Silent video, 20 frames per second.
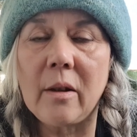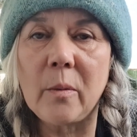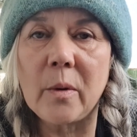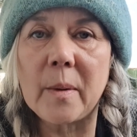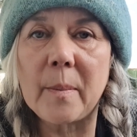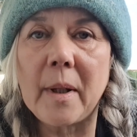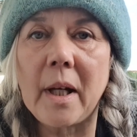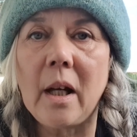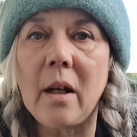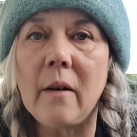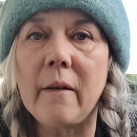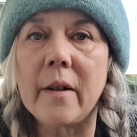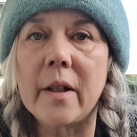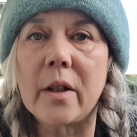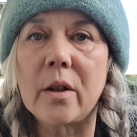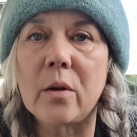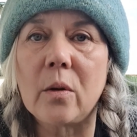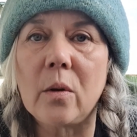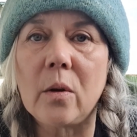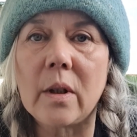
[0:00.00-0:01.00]
It was part of a
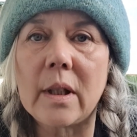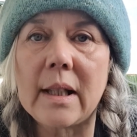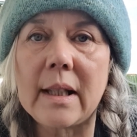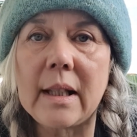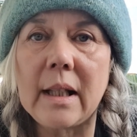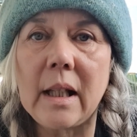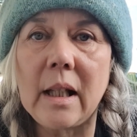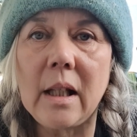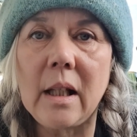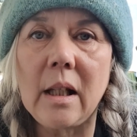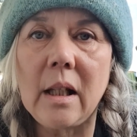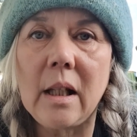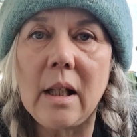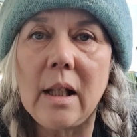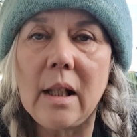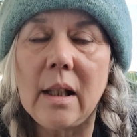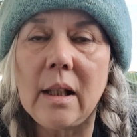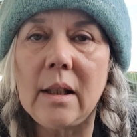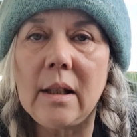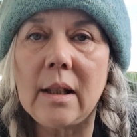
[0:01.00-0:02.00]
sock set
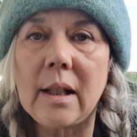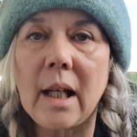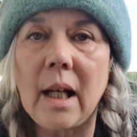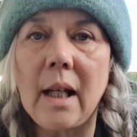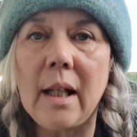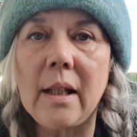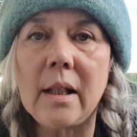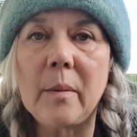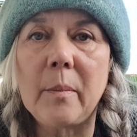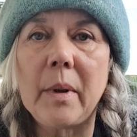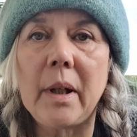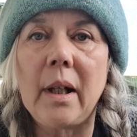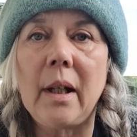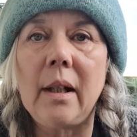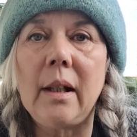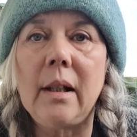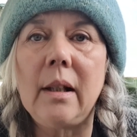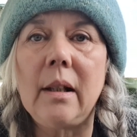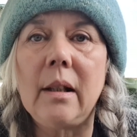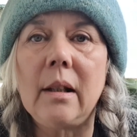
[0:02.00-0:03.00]
dyed
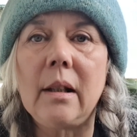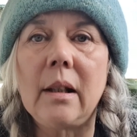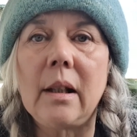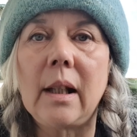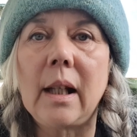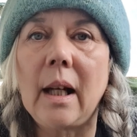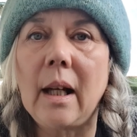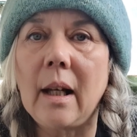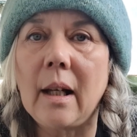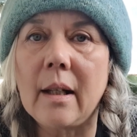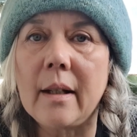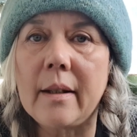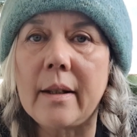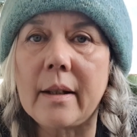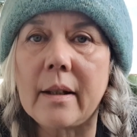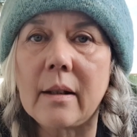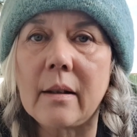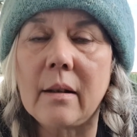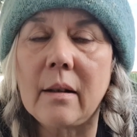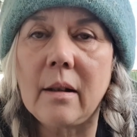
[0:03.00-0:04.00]
by
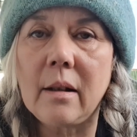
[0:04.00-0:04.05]
Kaz